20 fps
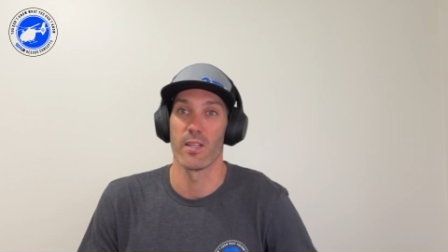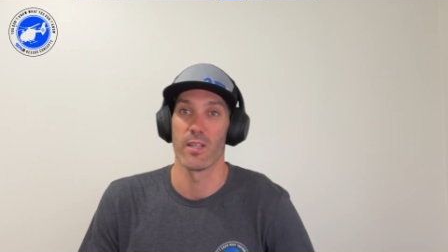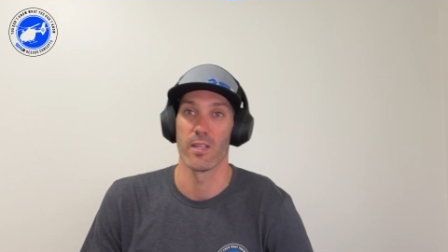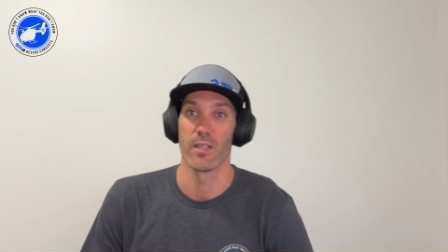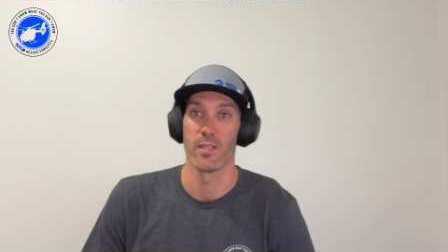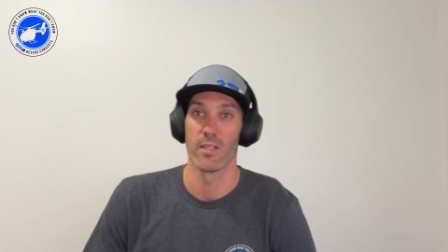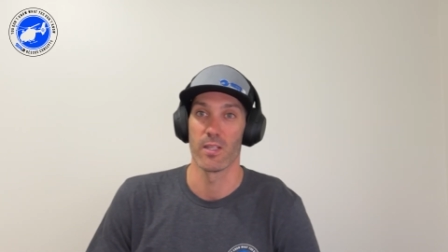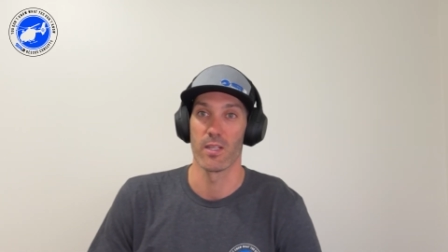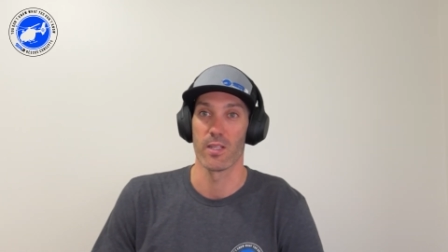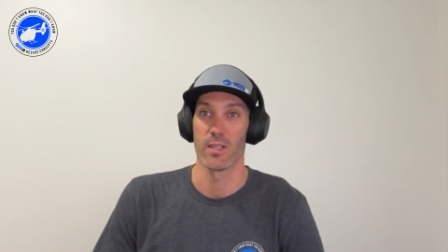
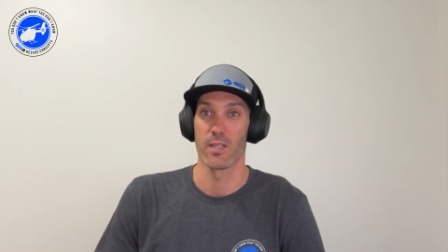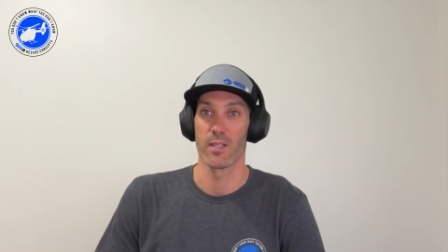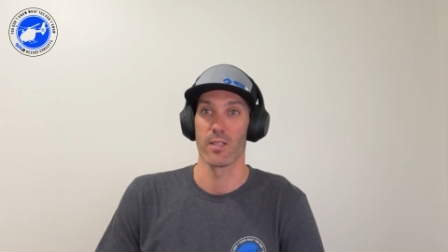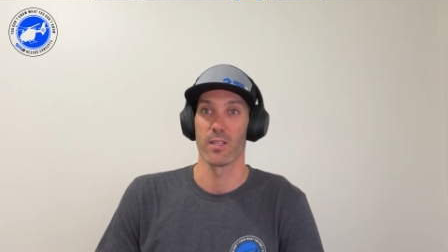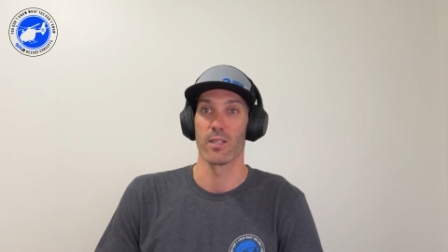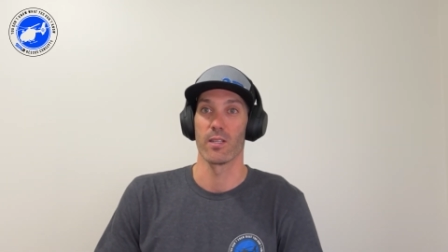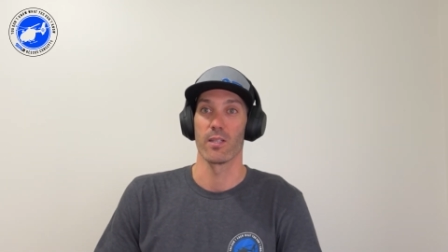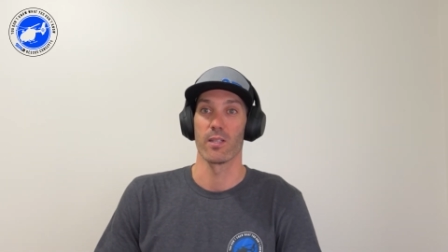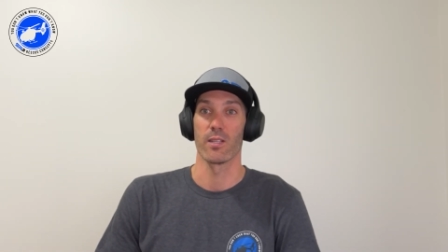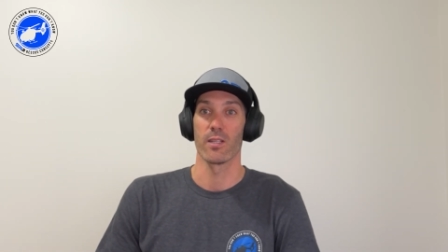
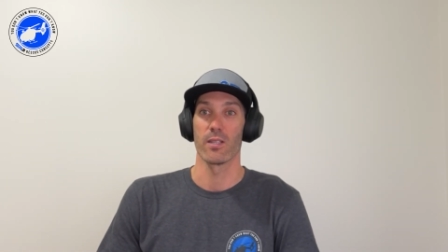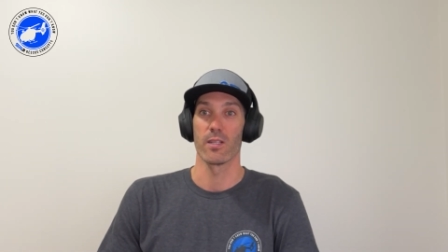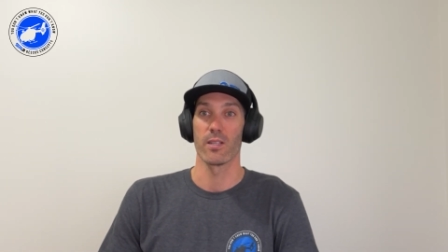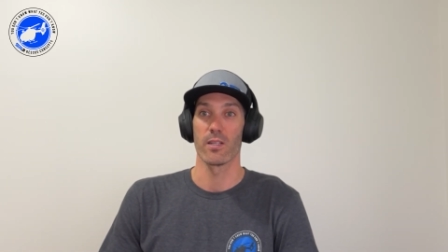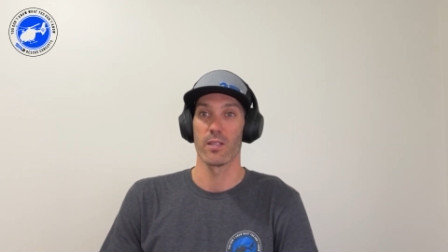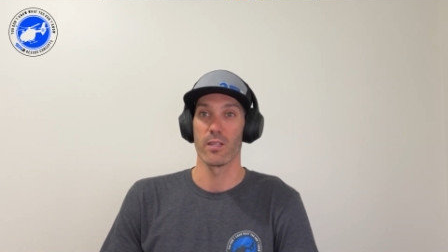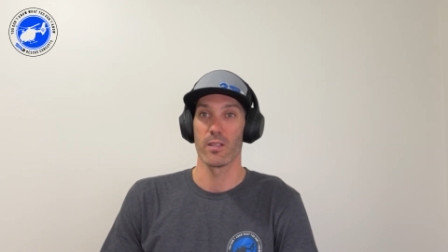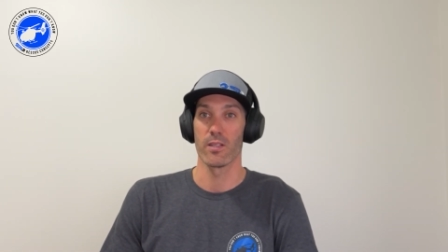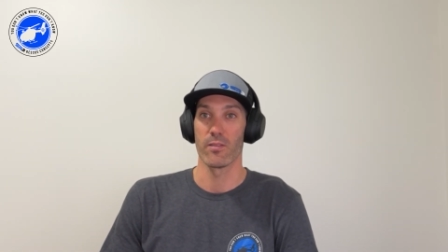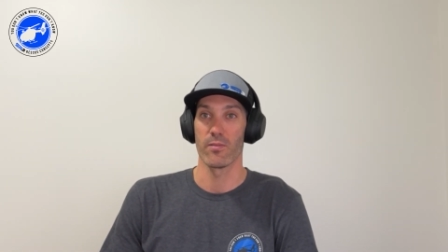And
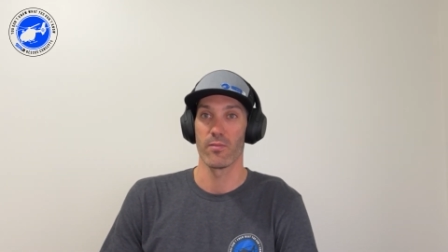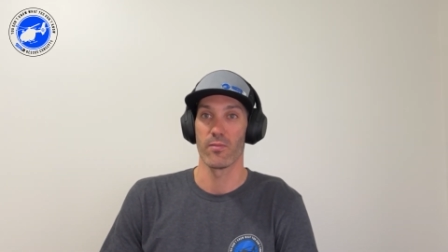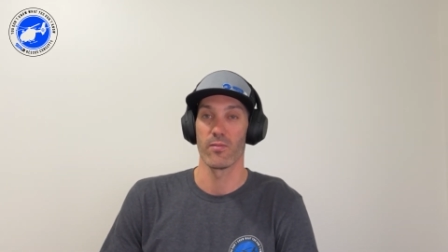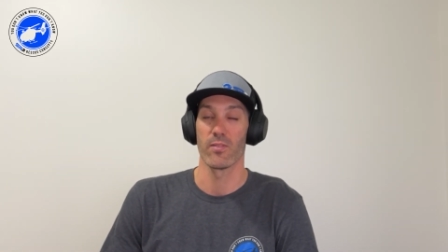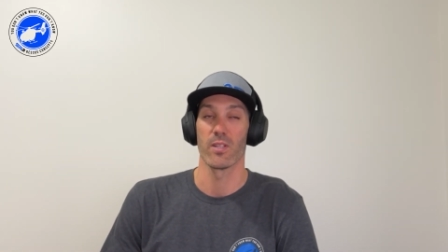if